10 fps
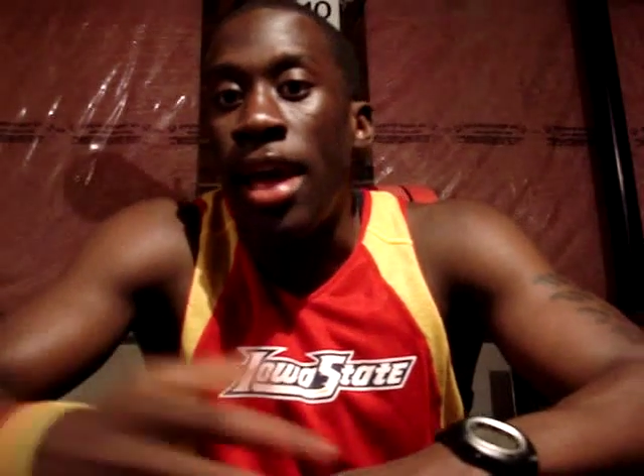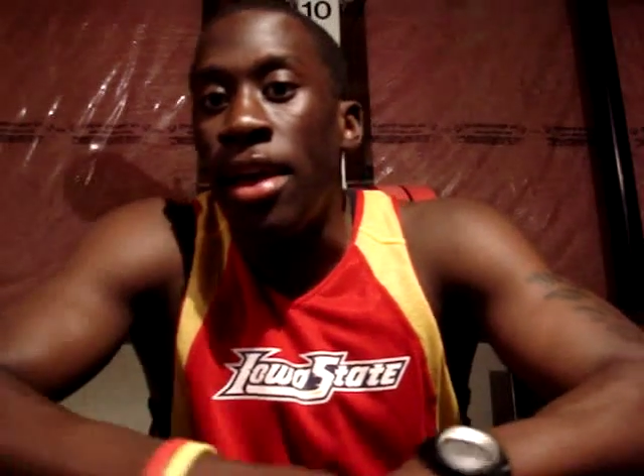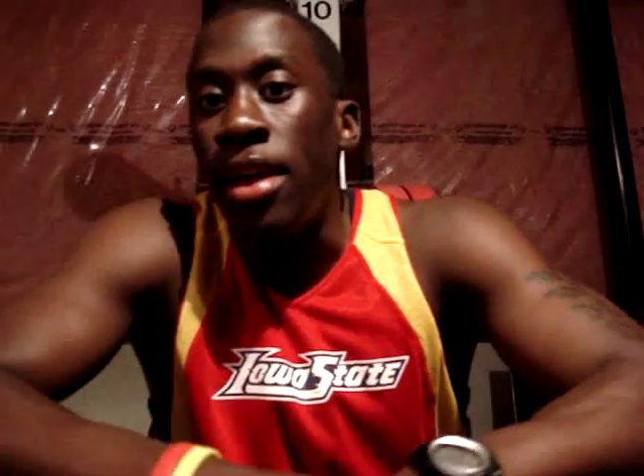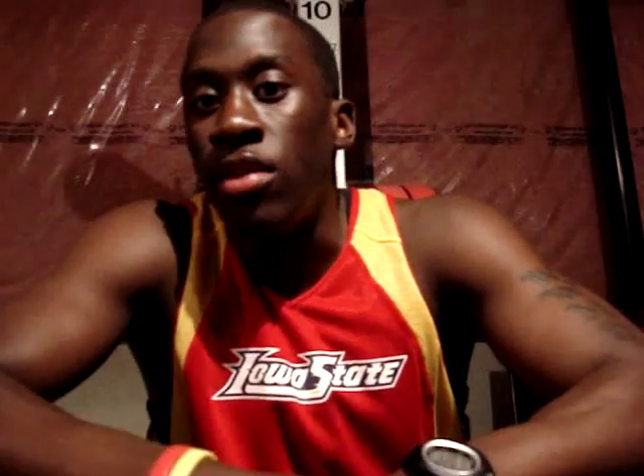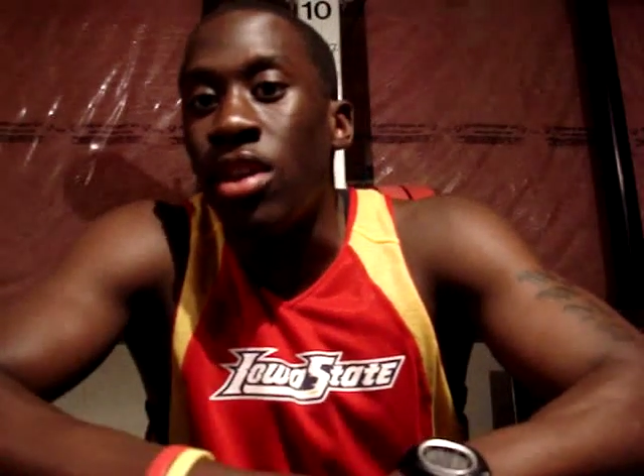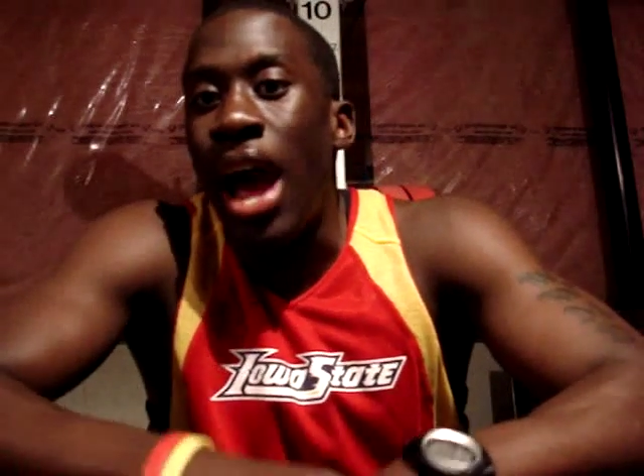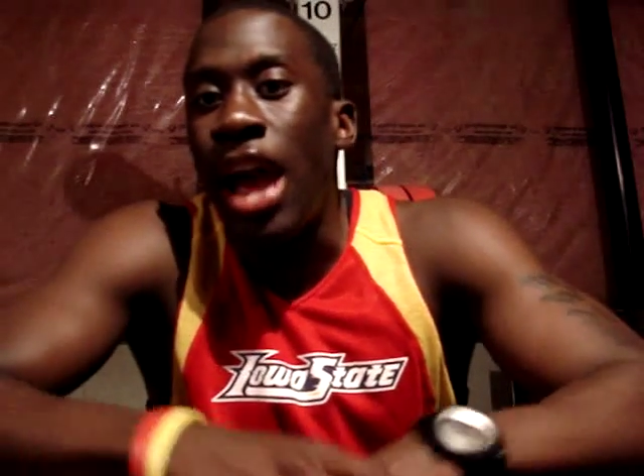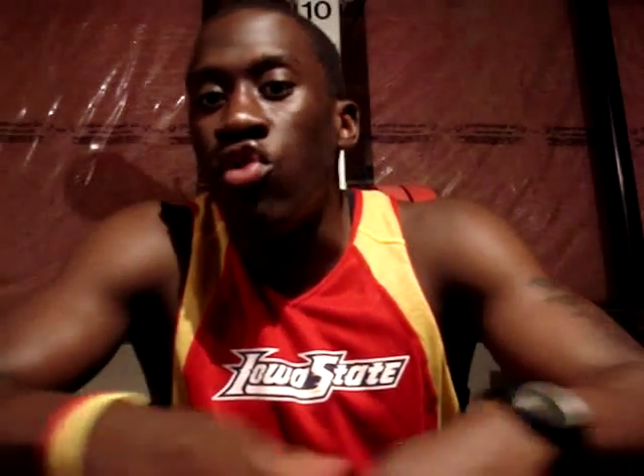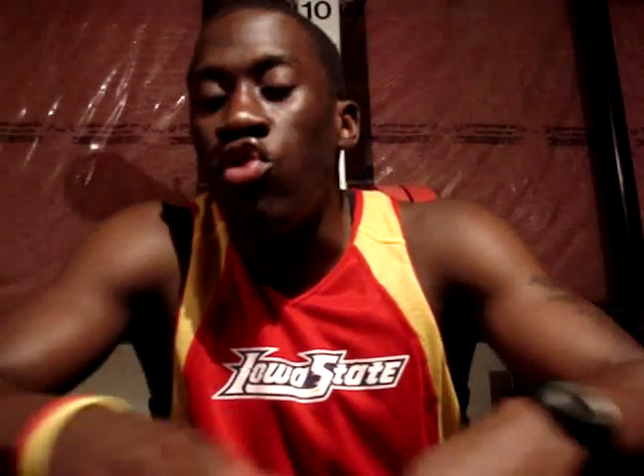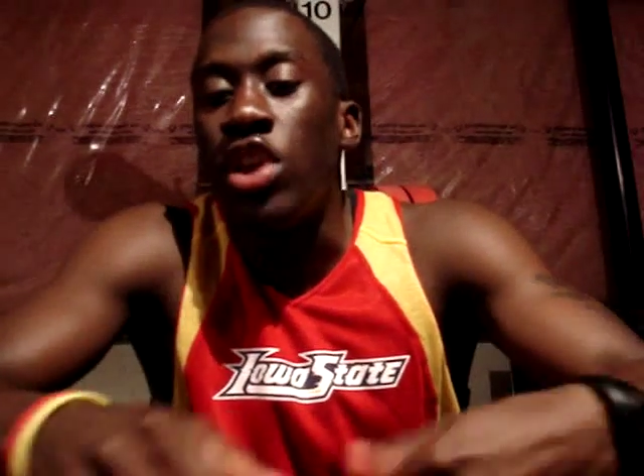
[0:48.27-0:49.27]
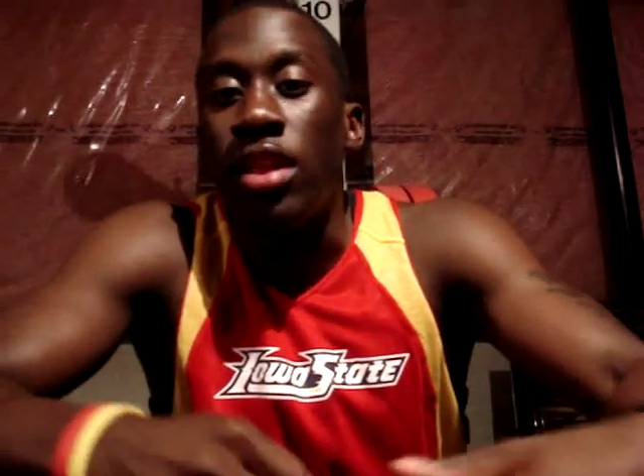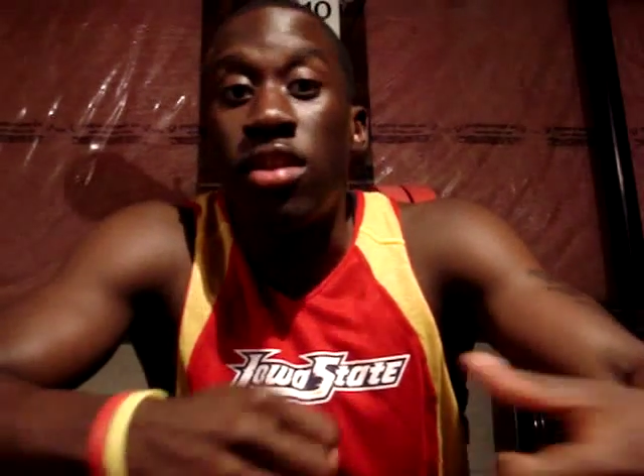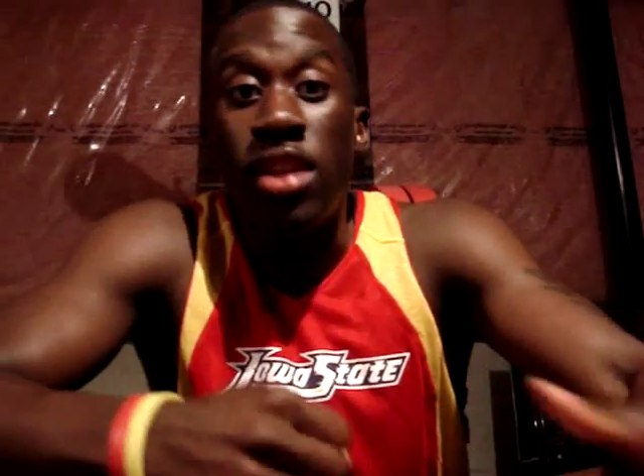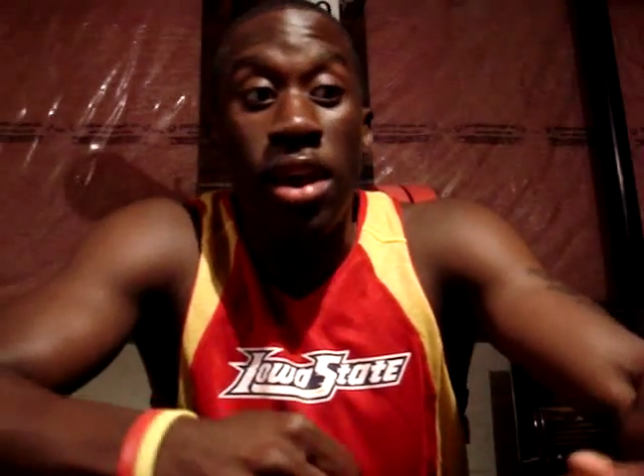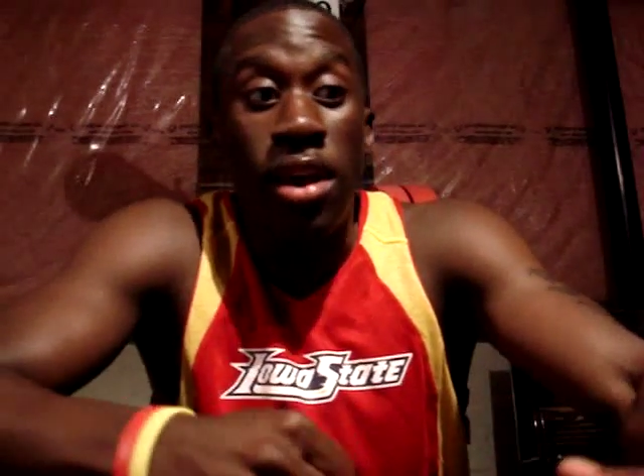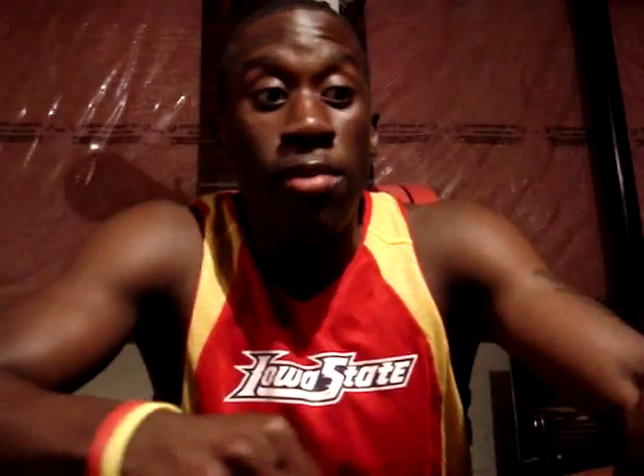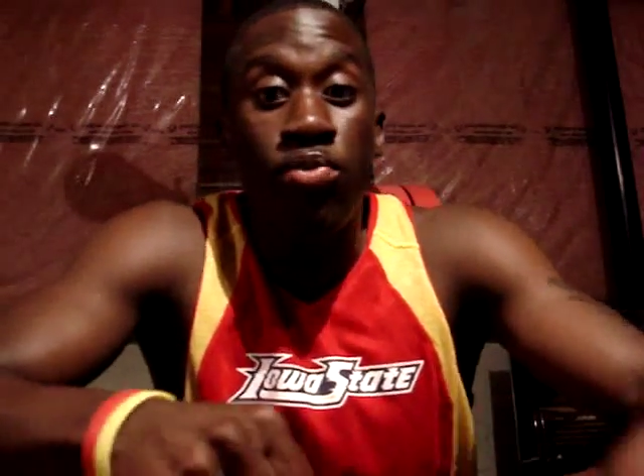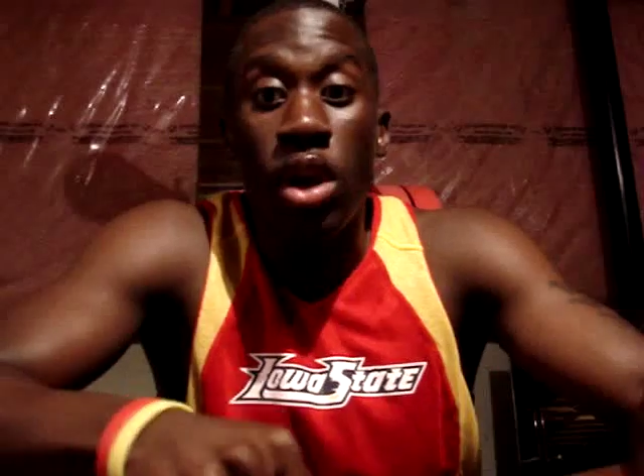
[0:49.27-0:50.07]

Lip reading: And I usually get the stick,